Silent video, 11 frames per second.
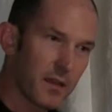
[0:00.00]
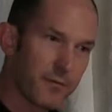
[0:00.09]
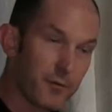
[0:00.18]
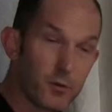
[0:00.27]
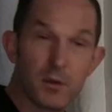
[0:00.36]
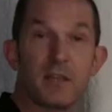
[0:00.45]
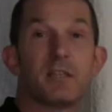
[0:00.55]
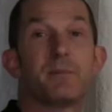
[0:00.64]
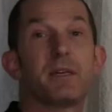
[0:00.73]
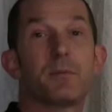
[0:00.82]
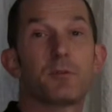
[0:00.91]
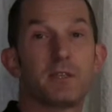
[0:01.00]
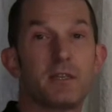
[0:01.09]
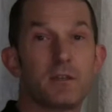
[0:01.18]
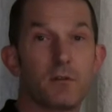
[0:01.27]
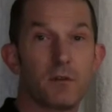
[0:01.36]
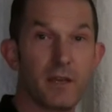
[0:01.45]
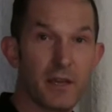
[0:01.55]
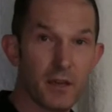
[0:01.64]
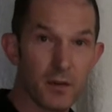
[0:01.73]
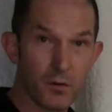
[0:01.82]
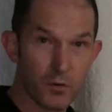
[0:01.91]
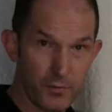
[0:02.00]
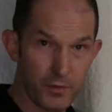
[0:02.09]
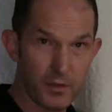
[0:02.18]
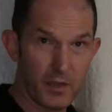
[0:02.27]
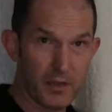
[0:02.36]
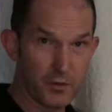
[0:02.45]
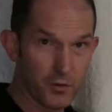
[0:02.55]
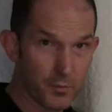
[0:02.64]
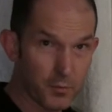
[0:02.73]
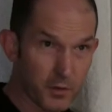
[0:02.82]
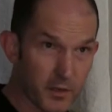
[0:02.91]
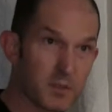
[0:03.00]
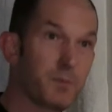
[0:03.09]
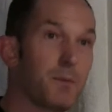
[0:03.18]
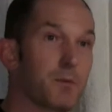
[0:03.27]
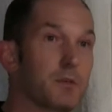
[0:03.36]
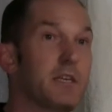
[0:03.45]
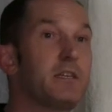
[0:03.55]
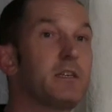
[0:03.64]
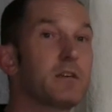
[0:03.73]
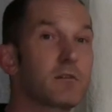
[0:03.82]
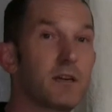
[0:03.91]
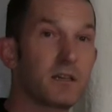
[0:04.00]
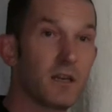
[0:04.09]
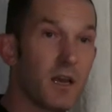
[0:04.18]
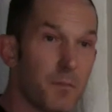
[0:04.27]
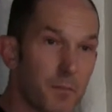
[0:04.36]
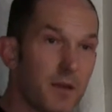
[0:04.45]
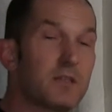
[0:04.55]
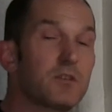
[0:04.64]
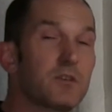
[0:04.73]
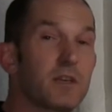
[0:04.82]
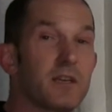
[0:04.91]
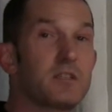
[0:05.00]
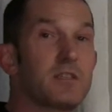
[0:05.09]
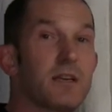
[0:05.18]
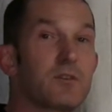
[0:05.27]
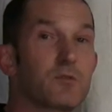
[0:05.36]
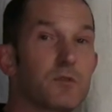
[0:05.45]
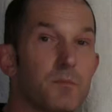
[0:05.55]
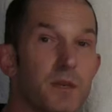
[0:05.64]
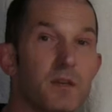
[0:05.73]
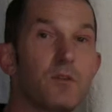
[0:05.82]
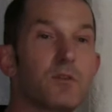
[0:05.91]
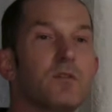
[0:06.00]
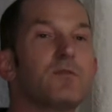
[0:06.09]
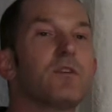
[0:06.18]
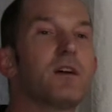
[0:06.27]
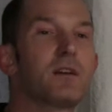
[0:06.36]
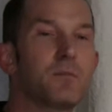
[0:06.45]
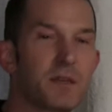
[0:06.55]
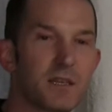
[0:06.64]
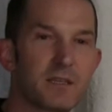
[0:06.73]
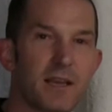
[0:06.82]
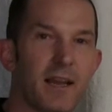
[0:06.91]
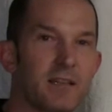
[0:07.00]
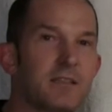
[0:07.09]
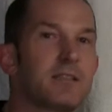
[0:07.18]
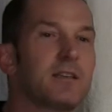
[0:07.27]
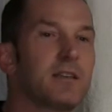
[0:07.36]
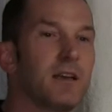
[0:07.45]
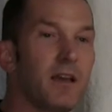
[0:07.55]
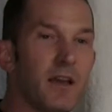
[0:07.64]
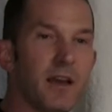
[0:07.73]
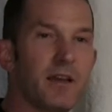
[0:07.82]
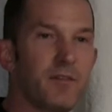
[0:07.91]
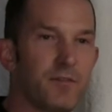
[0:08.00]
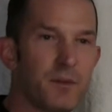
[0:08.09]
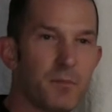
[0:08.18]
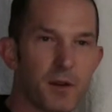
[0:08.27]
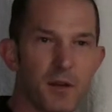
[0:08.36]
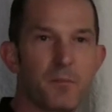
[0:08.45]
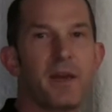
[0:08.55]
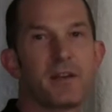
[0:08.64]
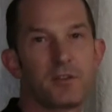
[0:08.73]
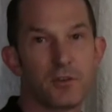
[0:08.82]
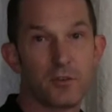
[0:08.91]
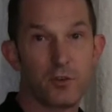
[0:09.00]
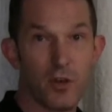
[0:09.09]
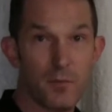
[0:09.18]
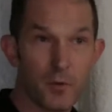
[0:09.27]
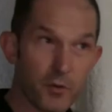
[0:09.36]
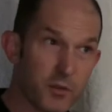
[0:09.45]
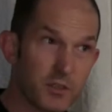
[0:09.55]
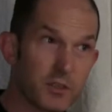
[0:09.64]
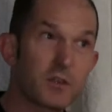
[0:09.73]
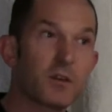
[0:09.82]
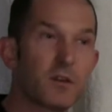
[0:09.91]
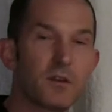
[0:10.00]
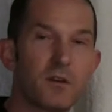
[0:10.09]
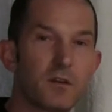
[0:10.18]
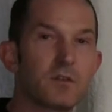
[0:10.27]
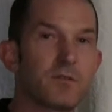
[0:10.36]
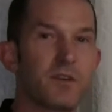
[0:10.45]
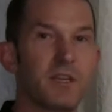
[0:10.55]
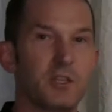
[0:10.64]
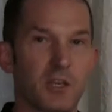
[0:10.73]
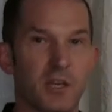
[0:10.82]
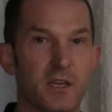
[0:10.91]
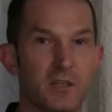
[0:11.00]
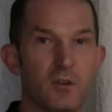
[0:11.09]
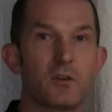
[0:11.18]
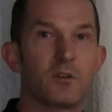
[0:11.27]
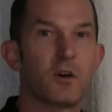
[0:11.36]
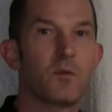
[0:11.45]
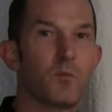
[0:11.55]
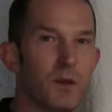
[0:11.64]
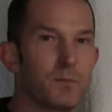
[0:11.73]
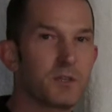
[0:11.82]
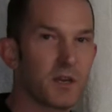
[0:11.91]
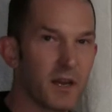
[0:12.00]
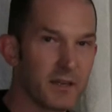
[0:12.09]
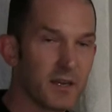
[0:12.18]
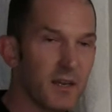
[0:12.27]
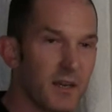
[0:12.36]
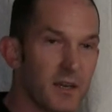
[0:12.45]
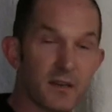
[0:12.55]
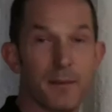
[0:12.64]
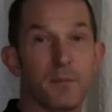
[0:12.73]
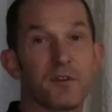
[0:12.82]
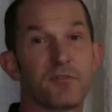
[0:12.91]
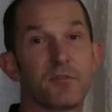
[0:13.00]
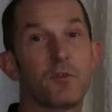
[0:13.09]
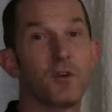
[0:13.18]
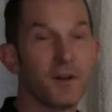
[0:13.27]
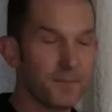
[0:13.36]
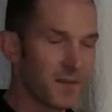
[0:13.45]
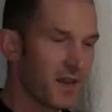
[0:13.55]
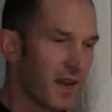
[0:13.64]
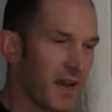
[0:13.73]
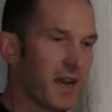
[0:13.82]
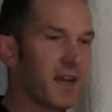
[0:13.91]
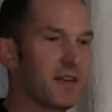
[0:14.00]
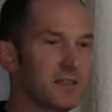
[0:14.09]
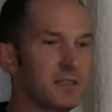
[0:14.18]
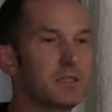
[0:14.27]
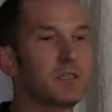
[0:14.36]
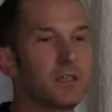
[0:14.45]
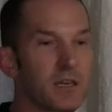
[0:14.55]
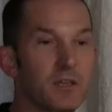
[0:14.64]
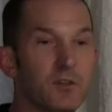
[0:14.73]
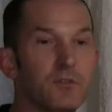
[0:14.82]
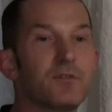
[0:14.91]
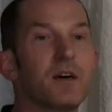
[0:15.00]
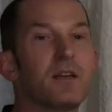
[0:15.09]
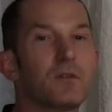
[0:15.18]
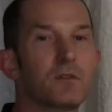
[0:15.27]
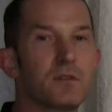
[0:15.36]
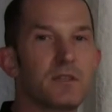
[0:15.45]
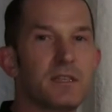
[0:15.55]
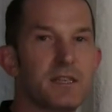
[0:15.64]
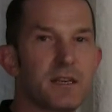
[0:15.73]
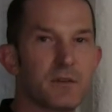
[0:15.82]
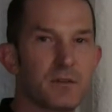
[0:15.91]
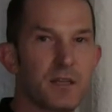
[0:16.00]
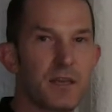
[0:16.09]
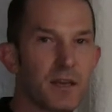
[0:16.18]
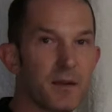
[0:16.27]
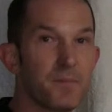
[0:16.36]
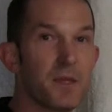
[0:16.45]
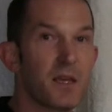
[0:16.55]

If you'd like to be a presenter on here, or if you'd like your product to be presented around, please do get in touch with me. You can find me as Alistair at vbrownbag.com, or you can just go to the Notes4Engineers.com website, number 4, and you'll find all the details there.